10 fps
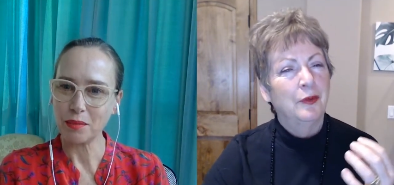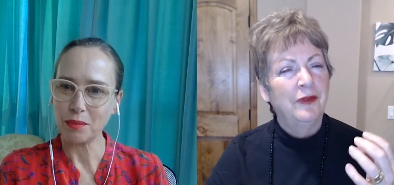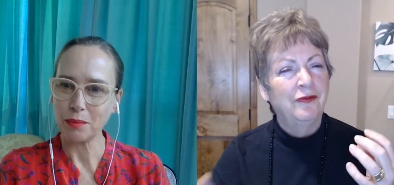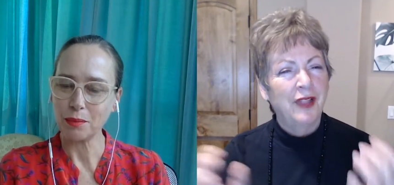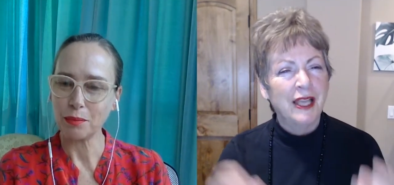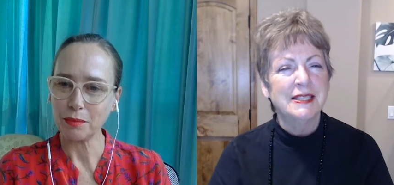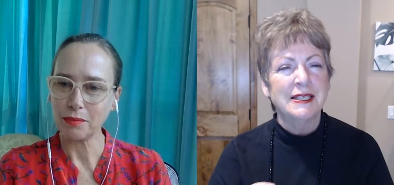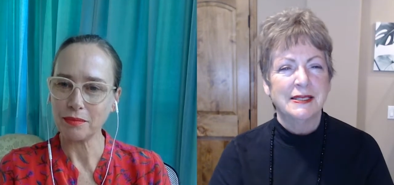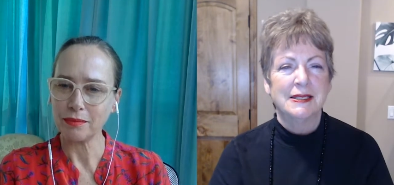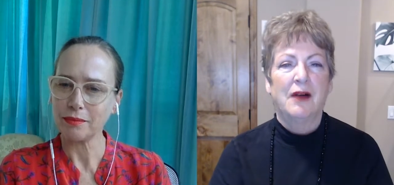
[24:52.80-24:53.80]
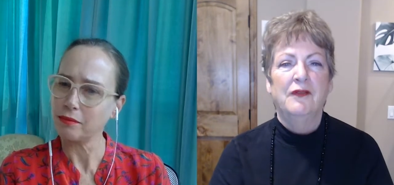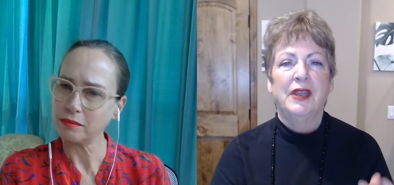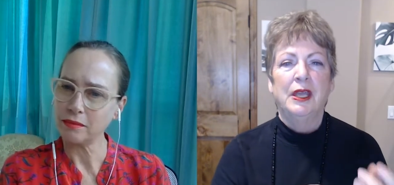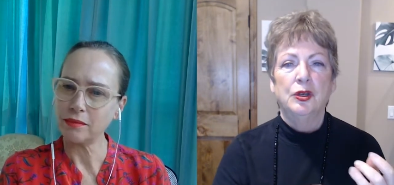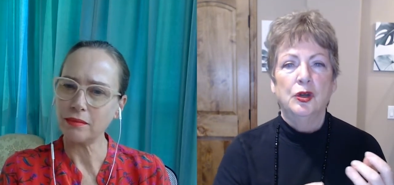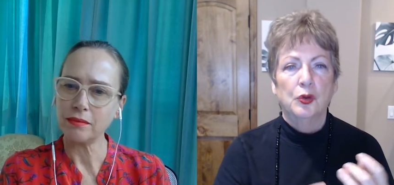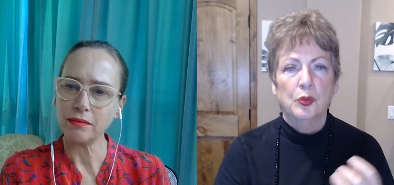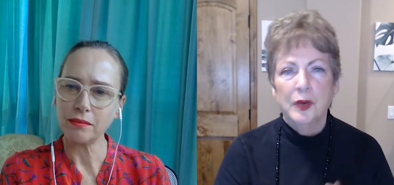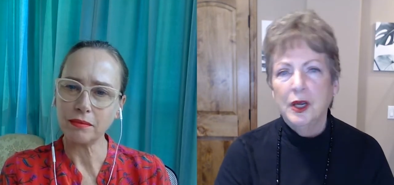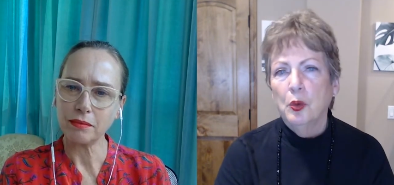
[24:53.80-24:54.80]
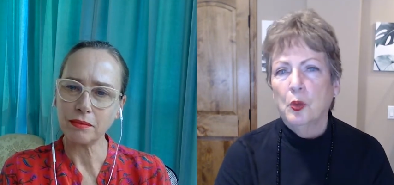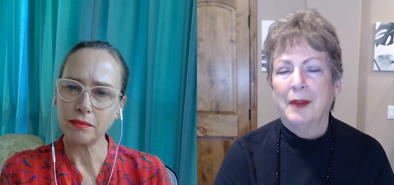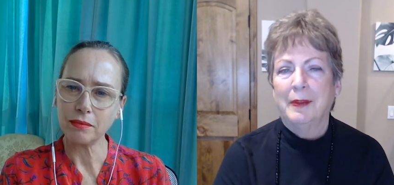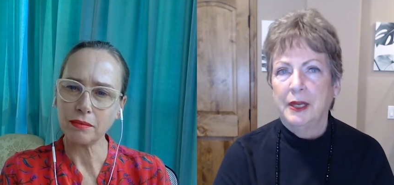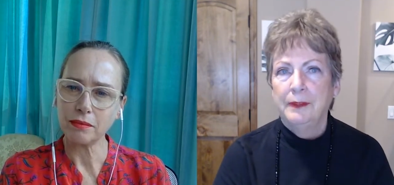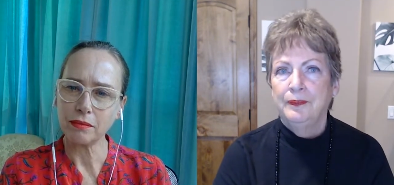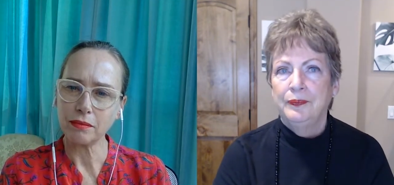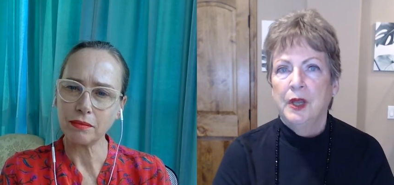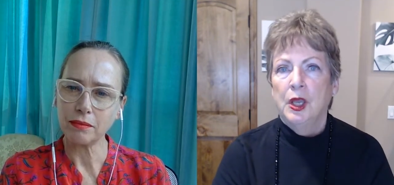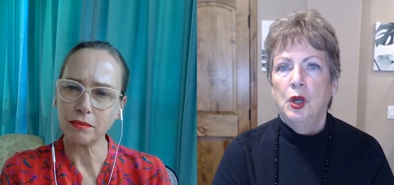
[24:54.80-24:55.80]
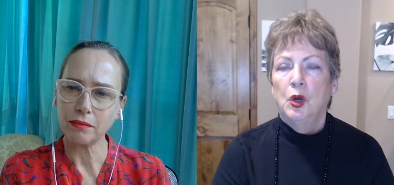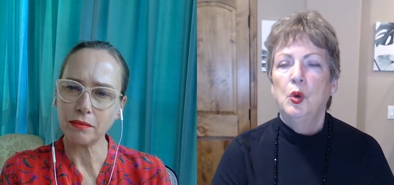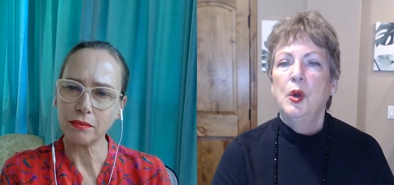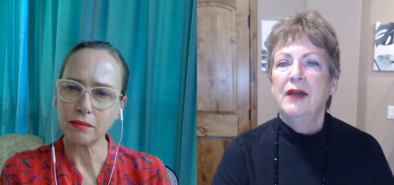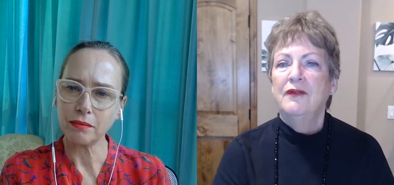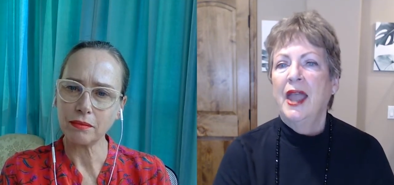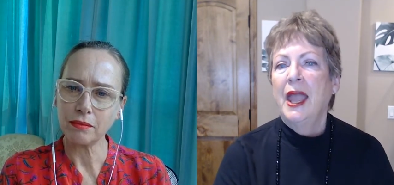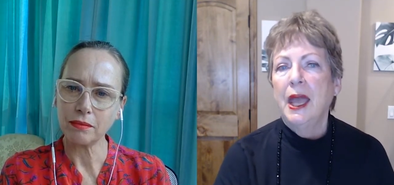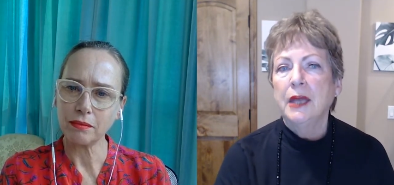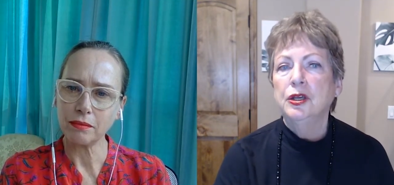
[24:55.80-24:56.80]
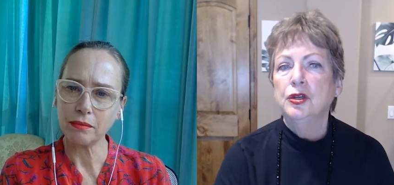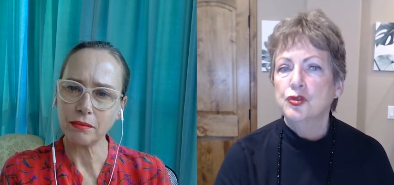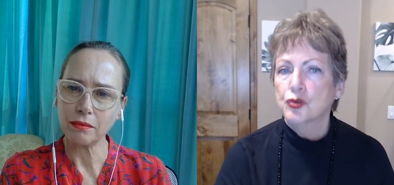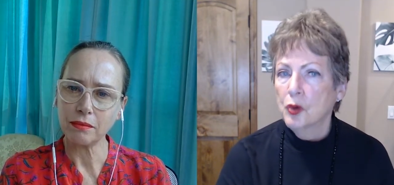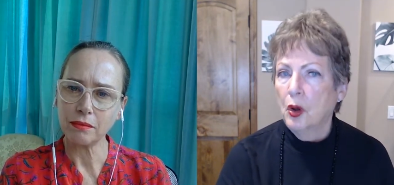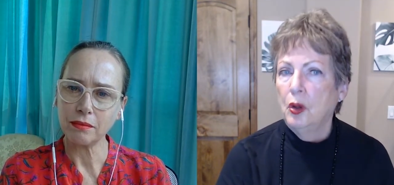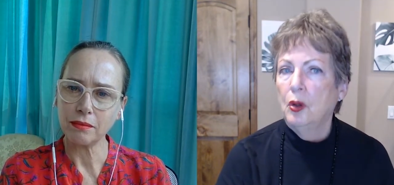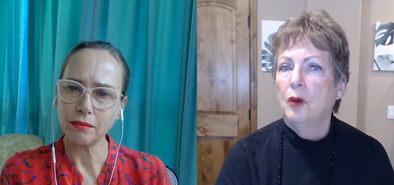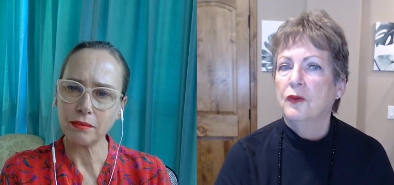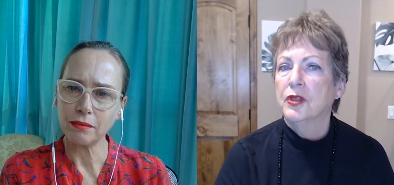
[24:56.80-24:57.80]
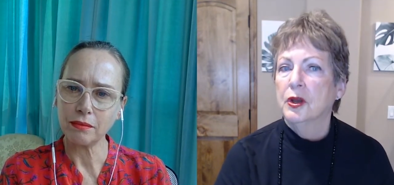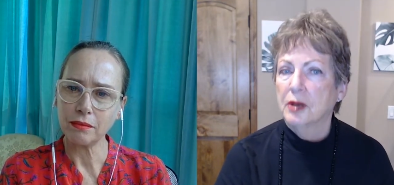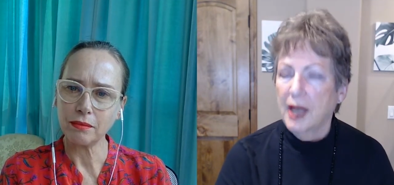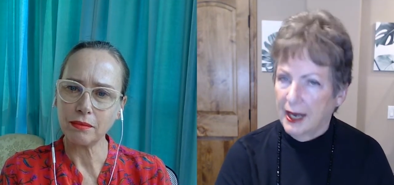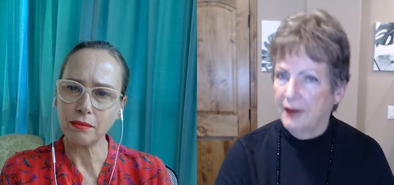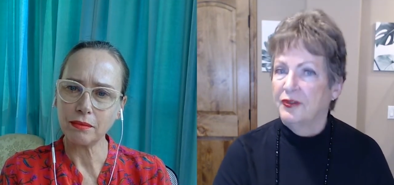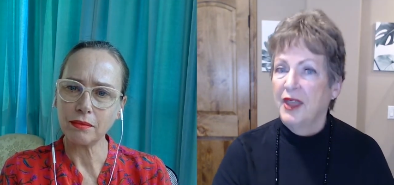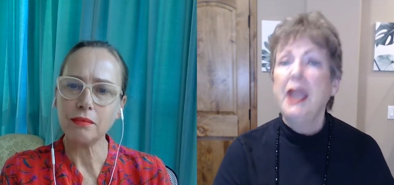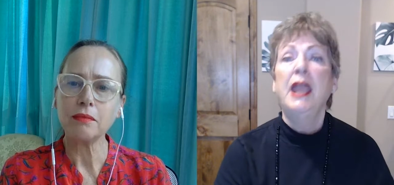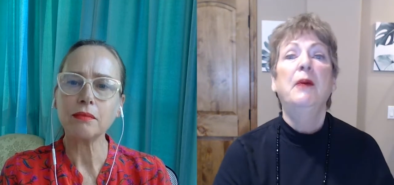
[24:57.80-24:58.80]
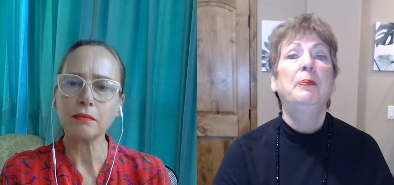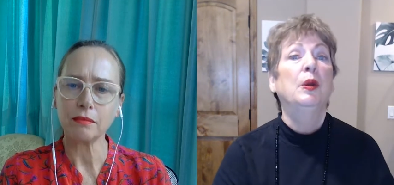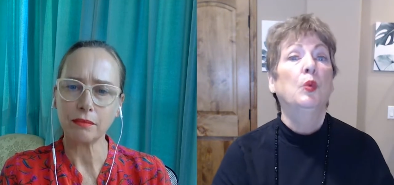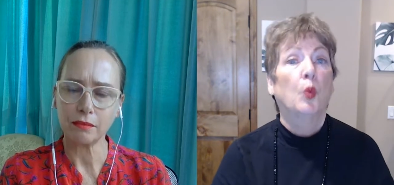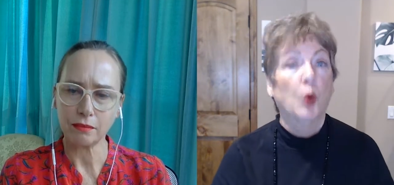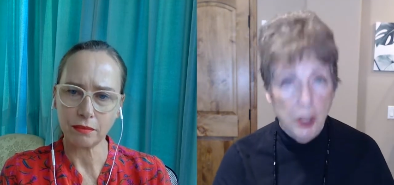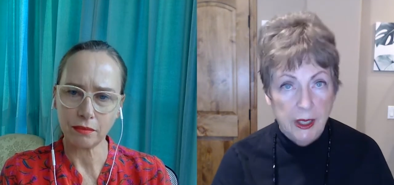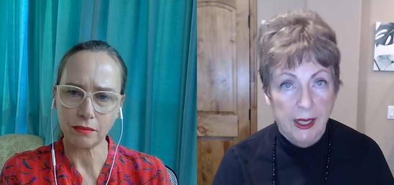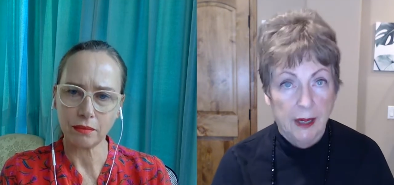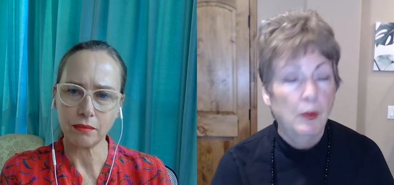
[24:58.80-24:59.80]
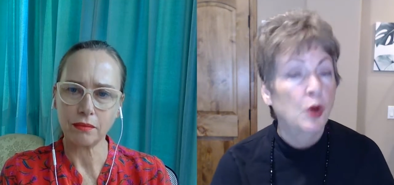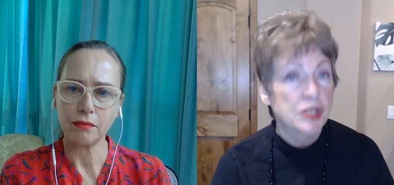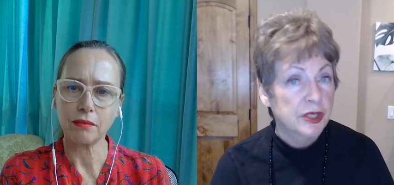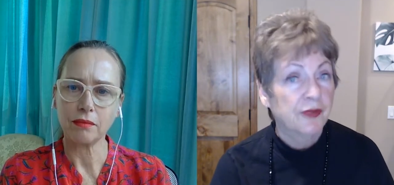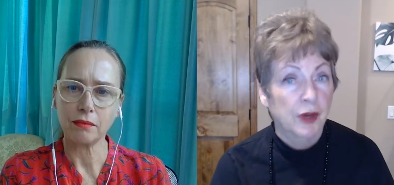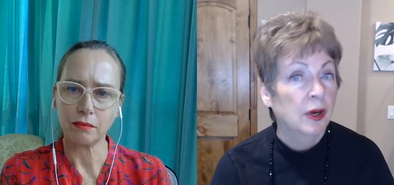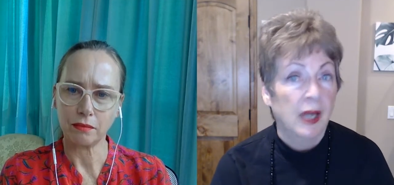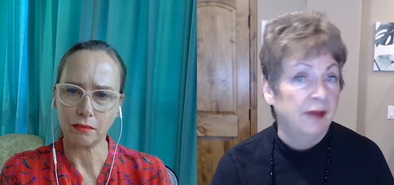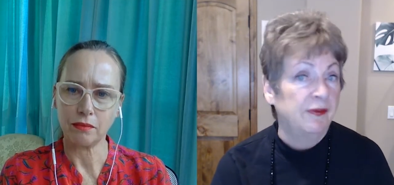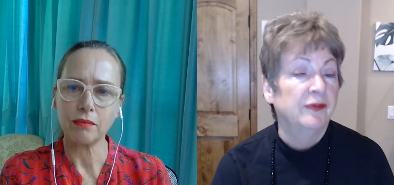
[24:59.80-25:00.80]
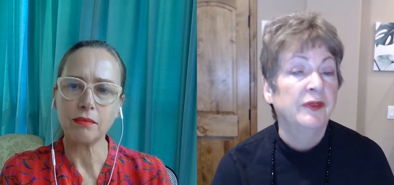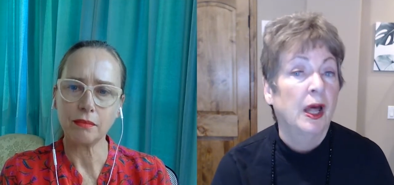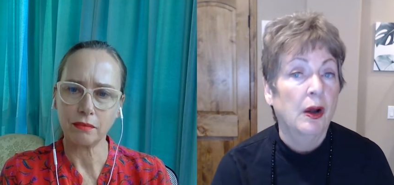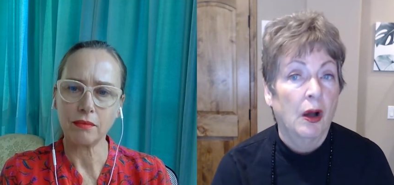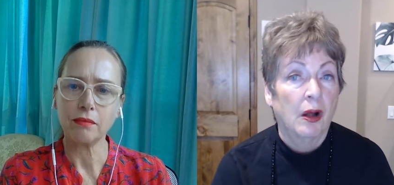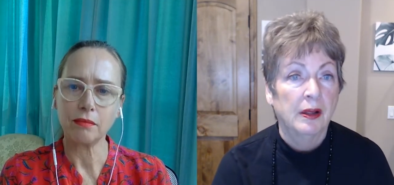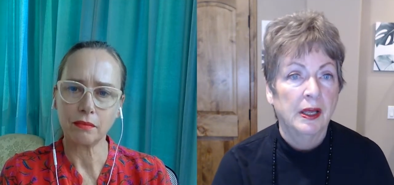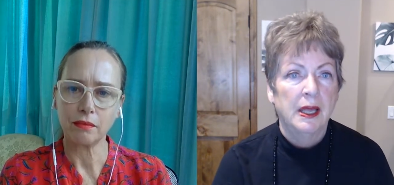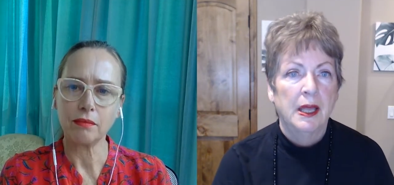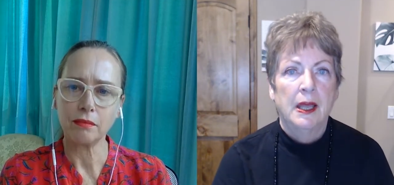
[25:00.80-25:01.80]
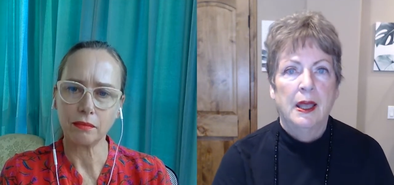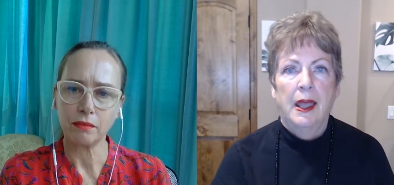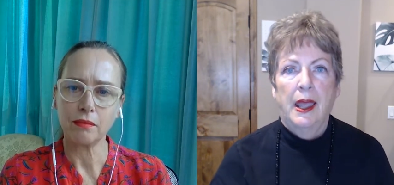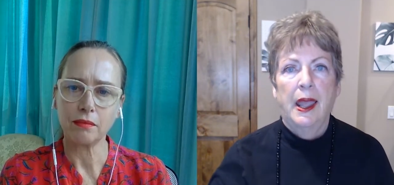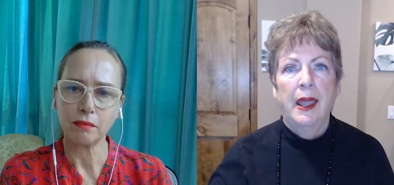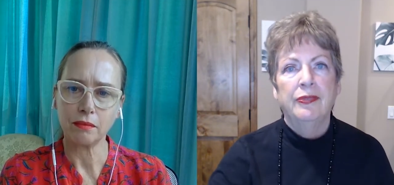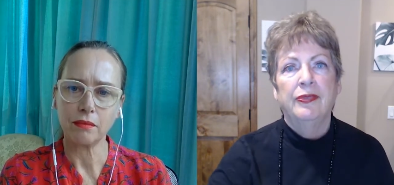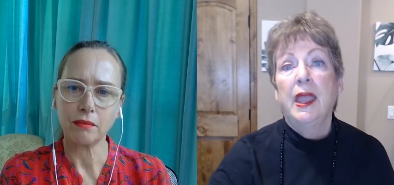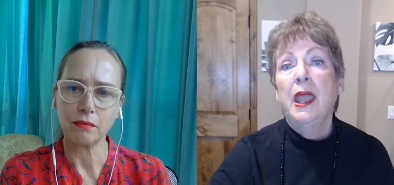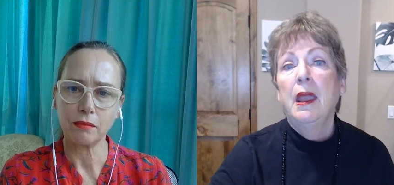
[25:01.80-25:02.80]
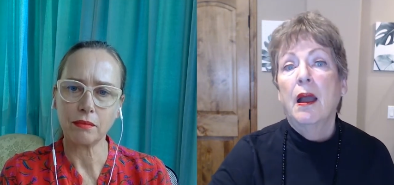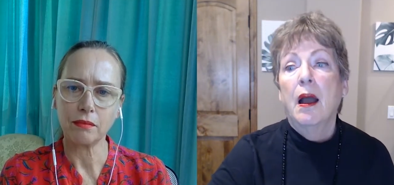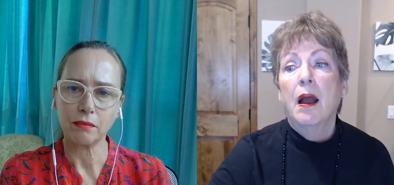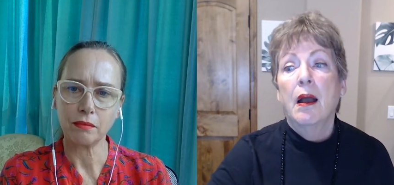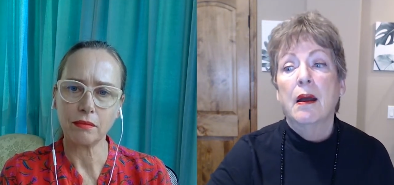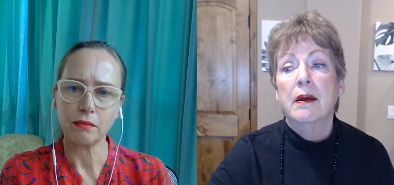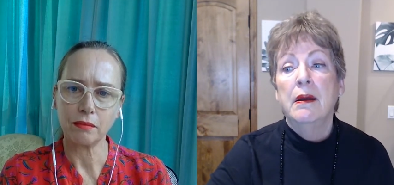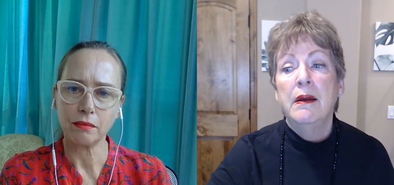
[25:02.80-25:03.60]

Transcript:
Speaker 1: reflects itself in career women who have had control over their life. They have been working most of their life, if not all. And they are